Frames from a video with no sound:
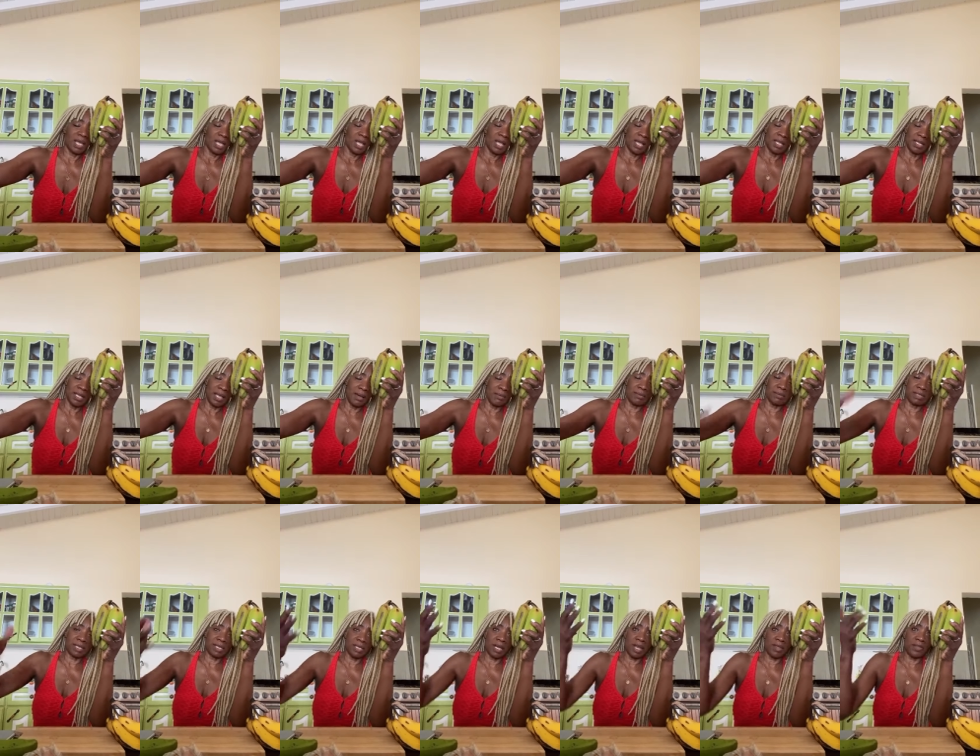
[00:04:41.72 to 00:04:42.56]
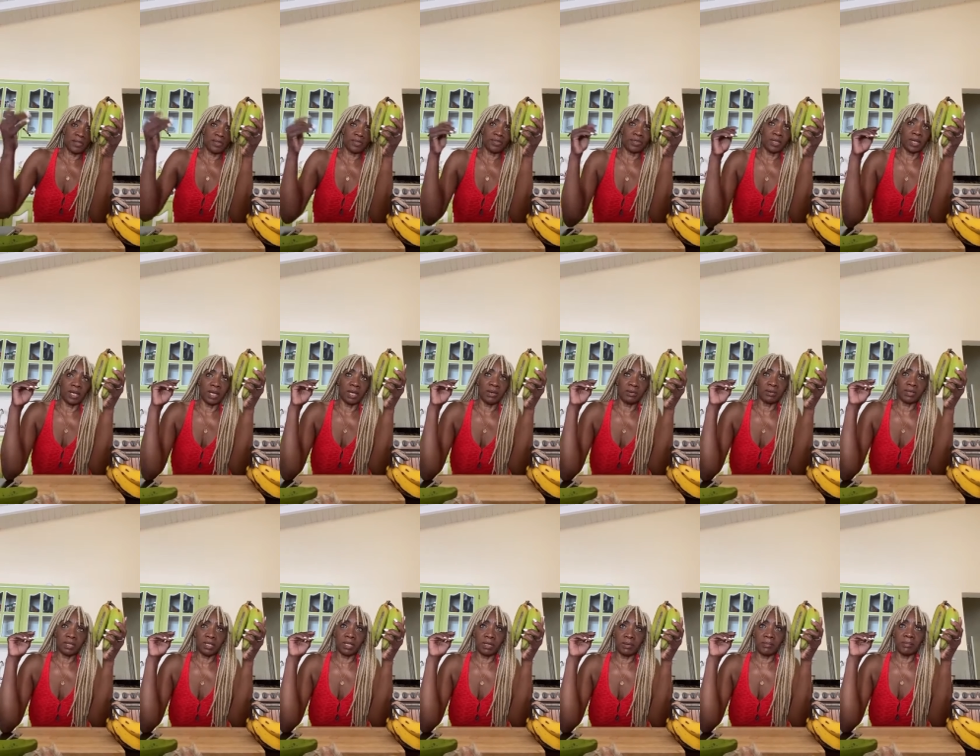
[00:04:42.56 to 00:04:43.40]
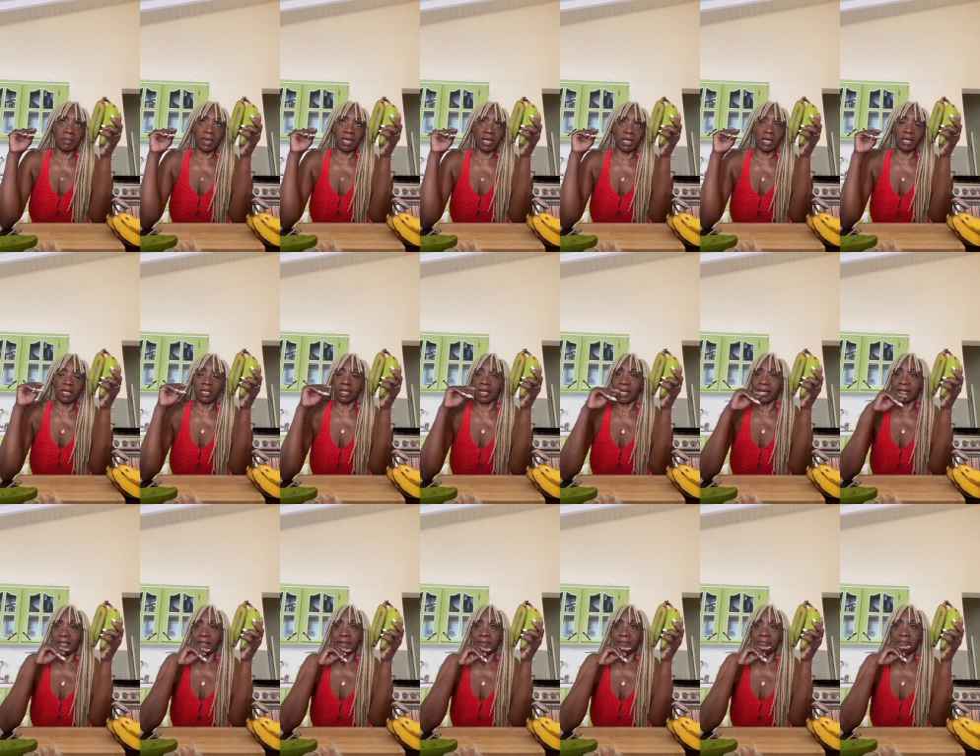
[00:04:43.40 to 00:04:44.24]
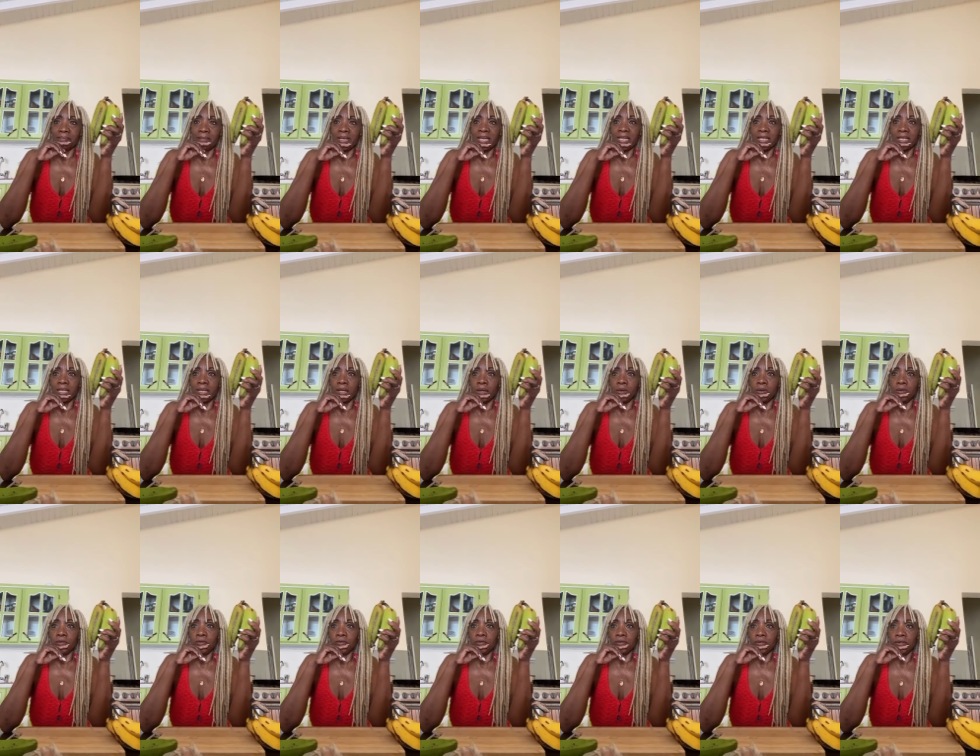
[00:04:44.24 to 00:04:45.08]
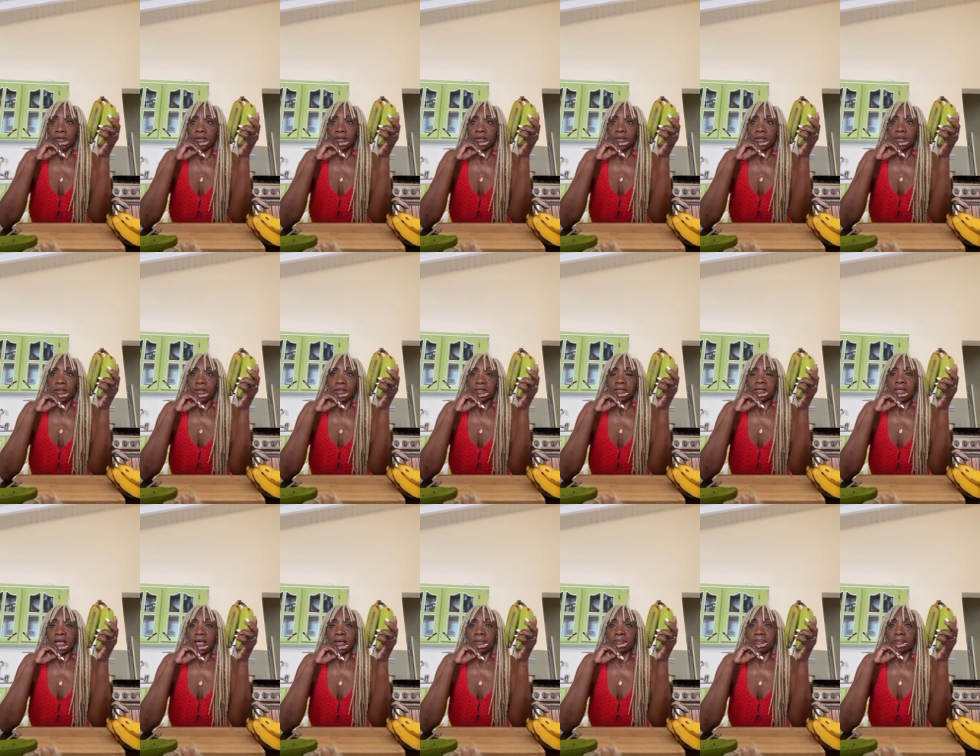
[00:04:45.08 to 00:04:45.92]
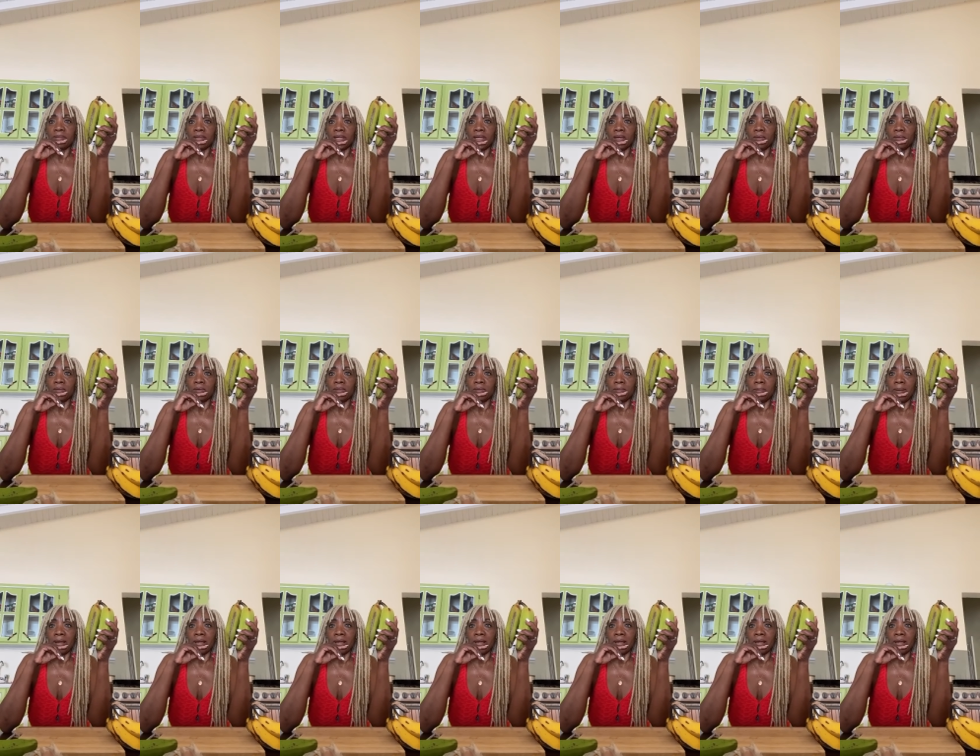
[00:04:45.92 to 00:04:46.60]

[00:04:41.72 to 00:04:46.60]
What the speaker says: up here to get the bowl and did everything but. And it's so funny because I have